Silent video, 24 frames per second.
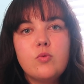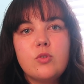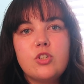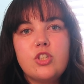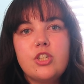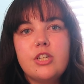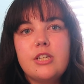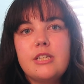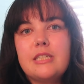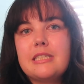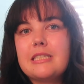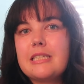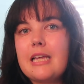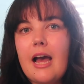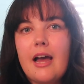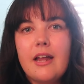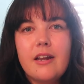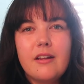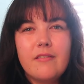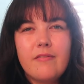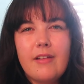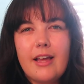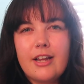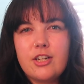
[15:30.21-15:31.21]
which is
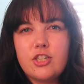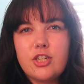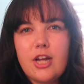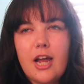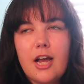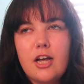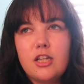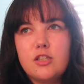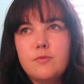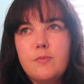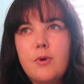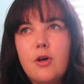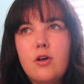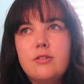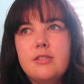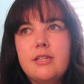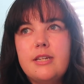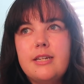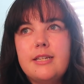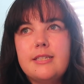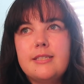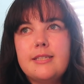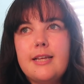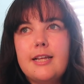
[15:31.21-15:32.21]
kind of like child's pose
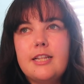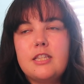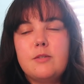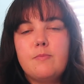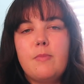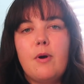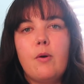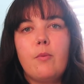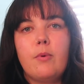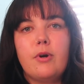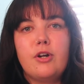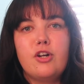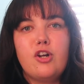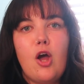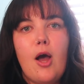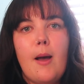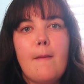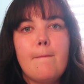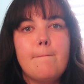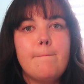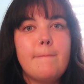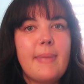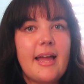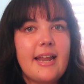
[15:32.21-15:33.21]
in a sense, but we're
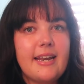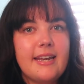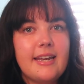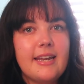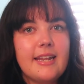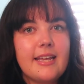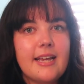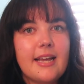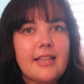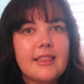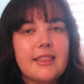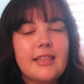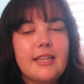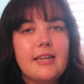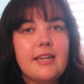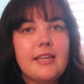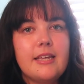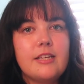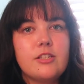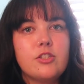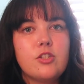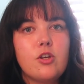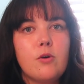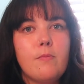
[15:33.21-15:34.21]
not bending at the
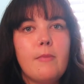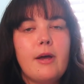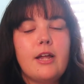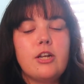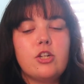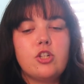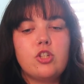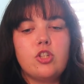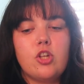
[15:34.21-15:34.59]
knee so much.